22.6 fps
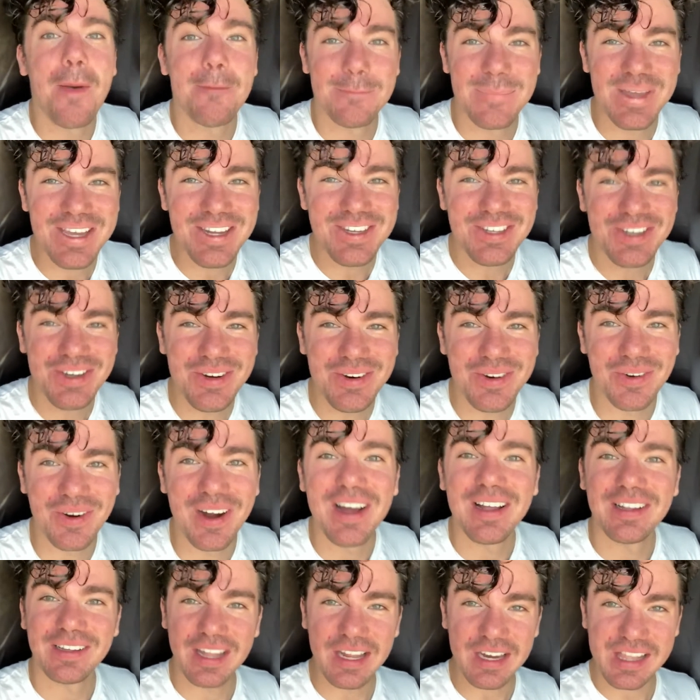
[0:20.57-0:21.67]
Me too.
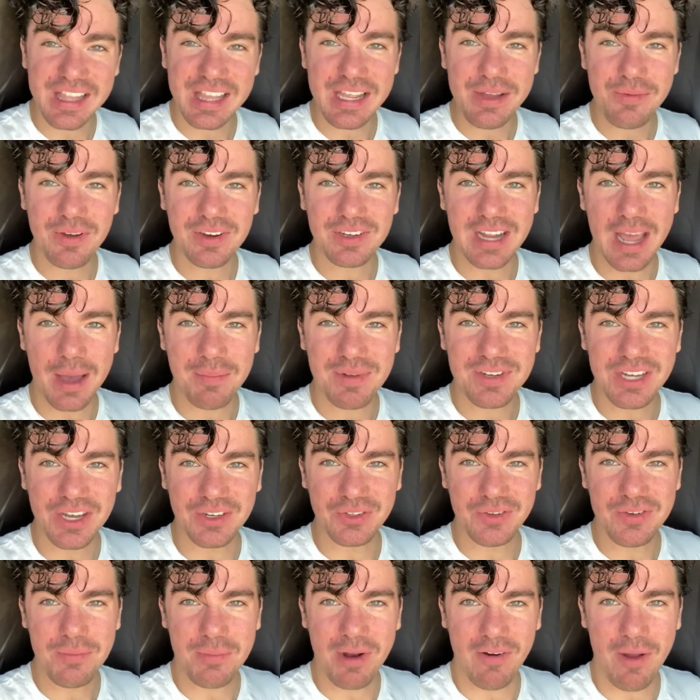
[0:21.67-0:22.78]
Let's see what damage I
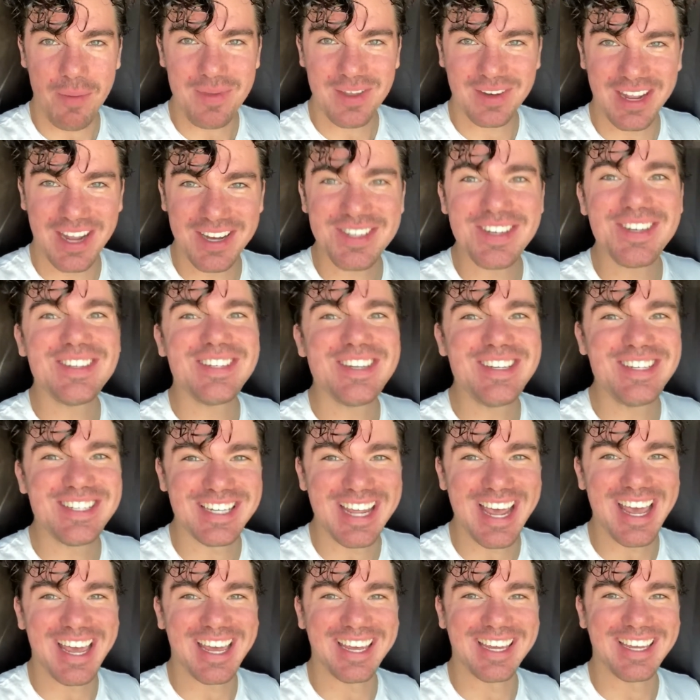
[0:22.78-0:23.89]
do to my reputation
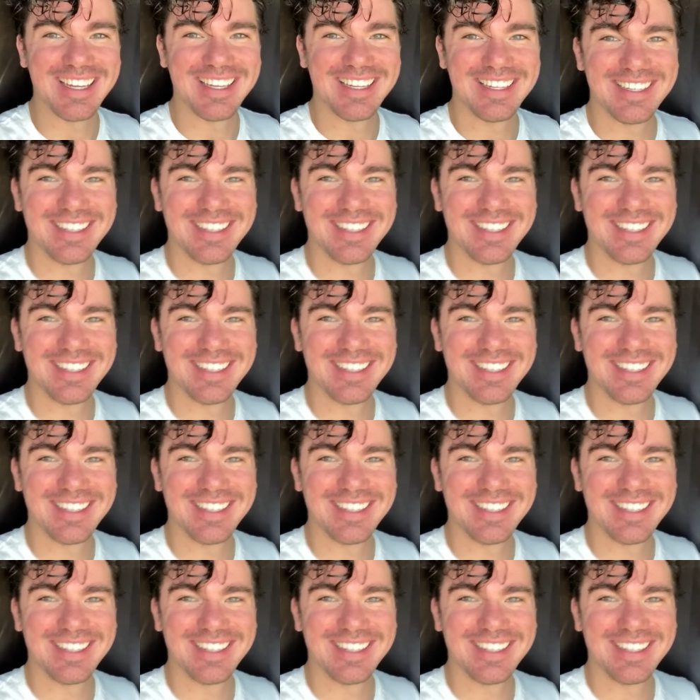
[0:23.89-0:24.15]
today.